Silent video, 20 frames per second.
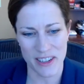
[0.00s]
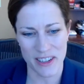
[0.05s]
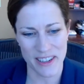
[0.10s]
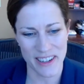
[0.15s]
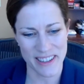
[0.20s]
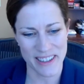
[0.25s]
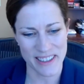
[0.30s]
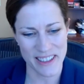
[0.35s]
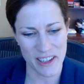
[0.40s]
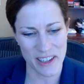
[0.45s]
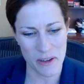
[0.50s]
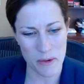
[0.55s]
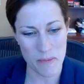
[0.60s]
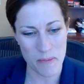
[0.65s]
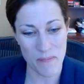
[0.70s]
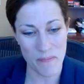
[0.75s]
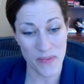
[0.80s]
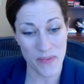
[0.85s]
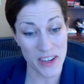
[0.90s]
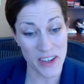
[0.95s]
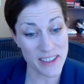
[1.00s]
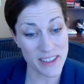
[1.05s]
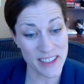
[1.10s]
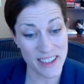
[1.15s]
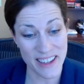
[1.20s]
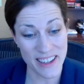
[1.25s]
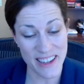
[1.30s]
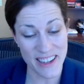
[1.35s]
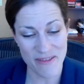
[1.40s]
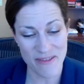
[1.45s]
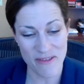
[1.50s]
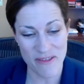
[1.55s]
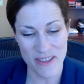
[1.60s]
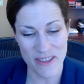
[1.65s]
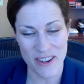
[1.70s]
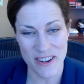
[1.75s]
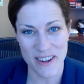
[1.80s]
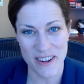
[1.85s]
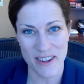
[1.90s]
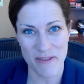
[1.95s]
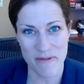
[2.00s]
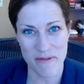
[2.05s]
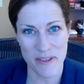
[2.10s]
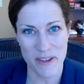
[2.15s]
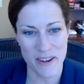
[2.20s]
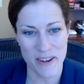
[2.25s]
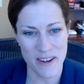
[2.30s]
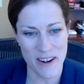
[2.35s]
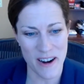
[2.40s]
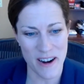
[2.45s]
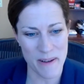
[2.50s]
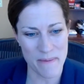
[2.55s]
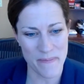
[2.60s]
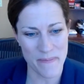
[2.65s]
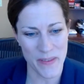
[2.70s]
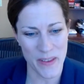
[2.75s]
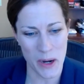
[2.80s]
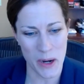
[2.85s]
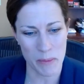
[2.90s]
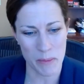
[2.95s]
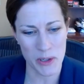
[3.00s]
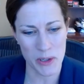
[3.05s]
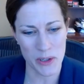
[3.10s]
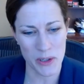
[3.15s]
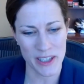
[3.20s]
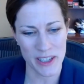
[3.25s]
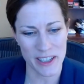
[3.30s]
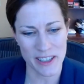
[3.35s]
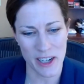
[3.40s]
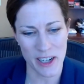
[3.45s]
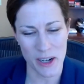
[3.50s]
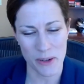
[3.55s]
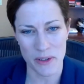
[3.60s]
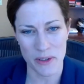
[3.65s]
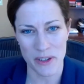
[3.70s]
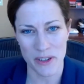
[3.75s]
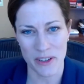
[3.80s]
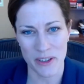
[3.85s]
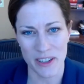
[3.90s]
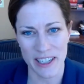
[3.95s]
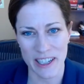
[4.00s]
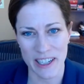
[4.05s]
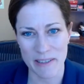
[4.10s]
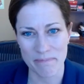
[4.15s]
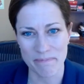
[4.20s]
And so thanks again for the opportunity to talk with you today.